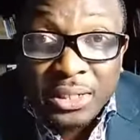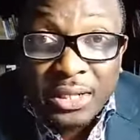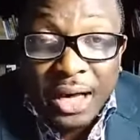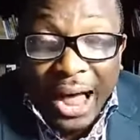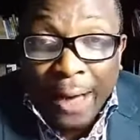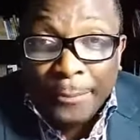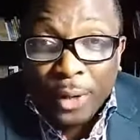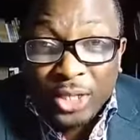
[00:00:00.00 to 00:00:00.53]

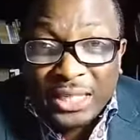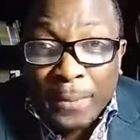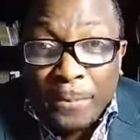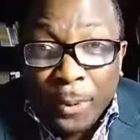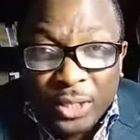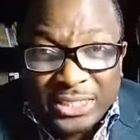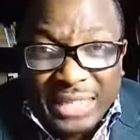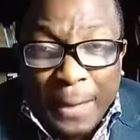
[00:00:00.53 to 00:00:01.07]
I'm not a
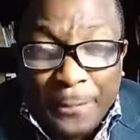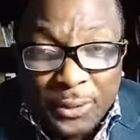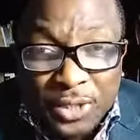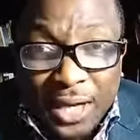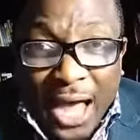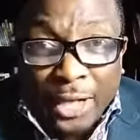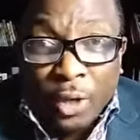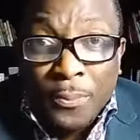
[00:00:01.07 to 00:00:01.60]
political
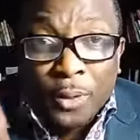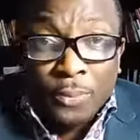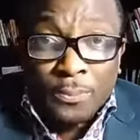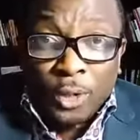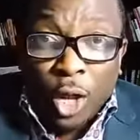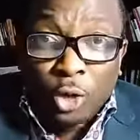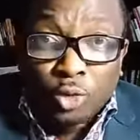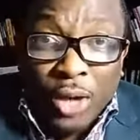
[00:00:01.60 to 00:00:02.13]
person. I don't
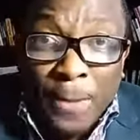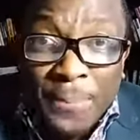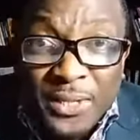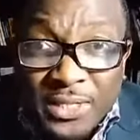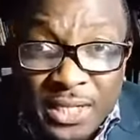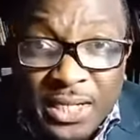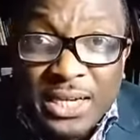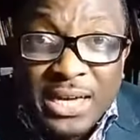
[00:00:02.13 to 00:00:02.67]
belong to
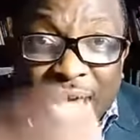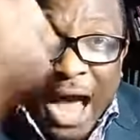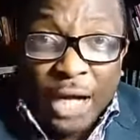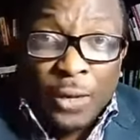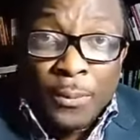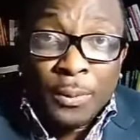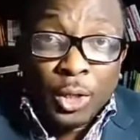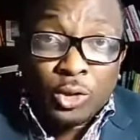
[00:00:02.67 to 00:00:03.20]
APC. I
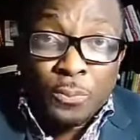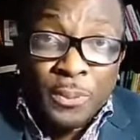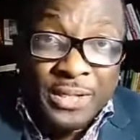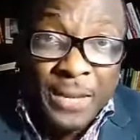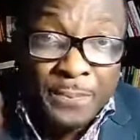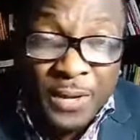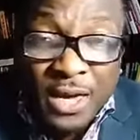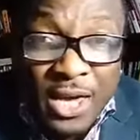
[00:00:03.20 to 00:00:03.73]
don't belong to
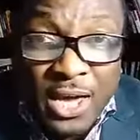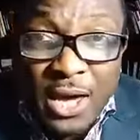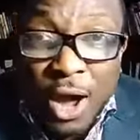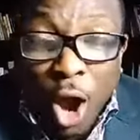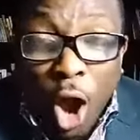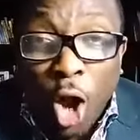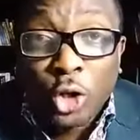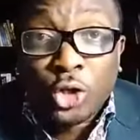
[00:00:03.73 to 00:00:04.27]
PDP.
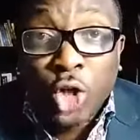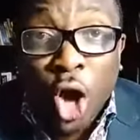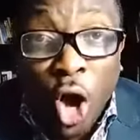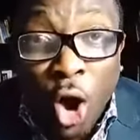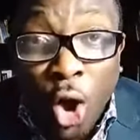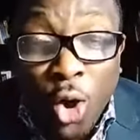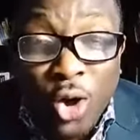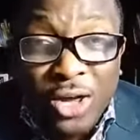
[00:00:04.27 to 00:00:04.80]

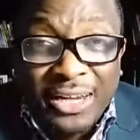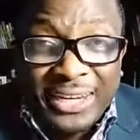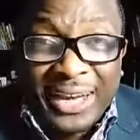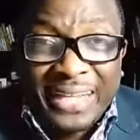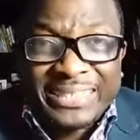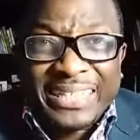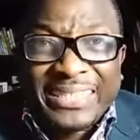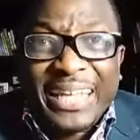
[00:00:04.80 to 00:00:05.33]
Although there
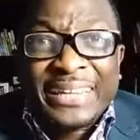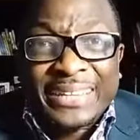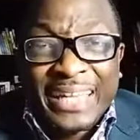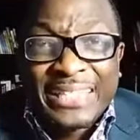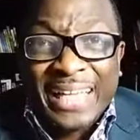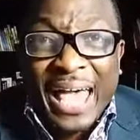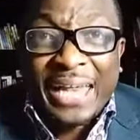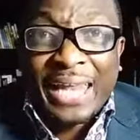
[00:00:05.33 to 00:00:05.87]
are certain
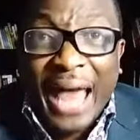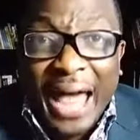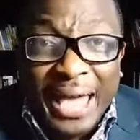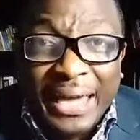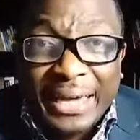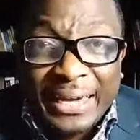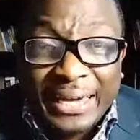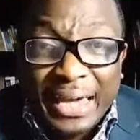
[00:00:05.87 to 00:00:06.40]
things I
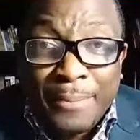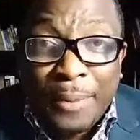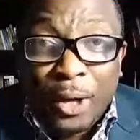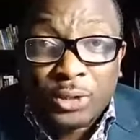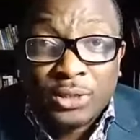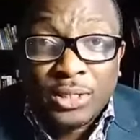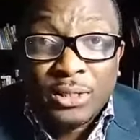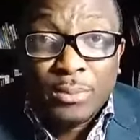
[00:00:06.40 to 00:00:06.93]
like
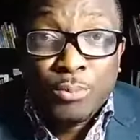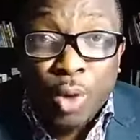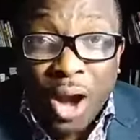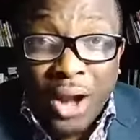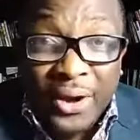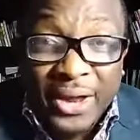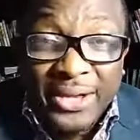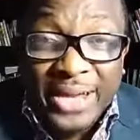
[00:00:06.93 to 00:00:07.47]
about
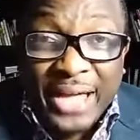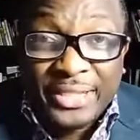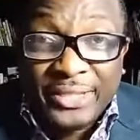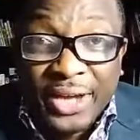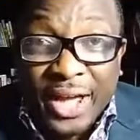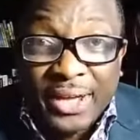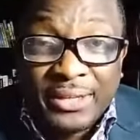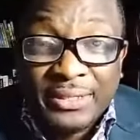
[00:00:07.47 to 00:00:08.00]
Buhari in
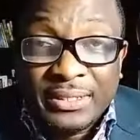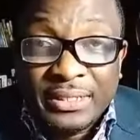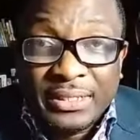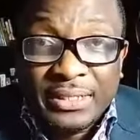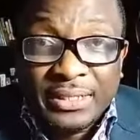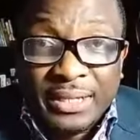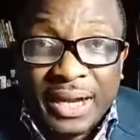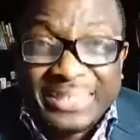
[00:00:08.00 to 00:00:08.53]
Nigeria.
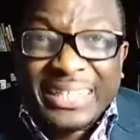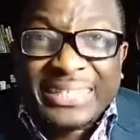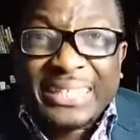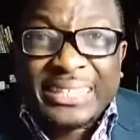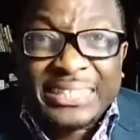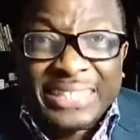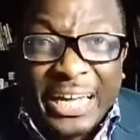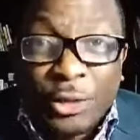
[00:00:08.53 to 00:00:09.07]
There are certain
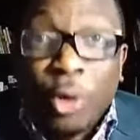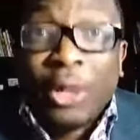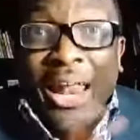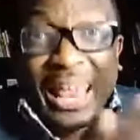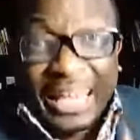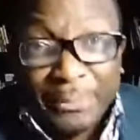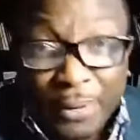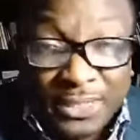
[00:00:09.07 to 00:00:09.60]
things I don't
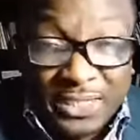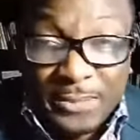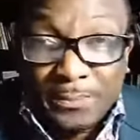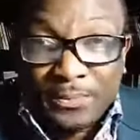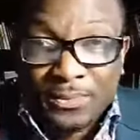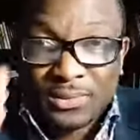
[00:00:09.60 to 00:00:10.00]
like about him.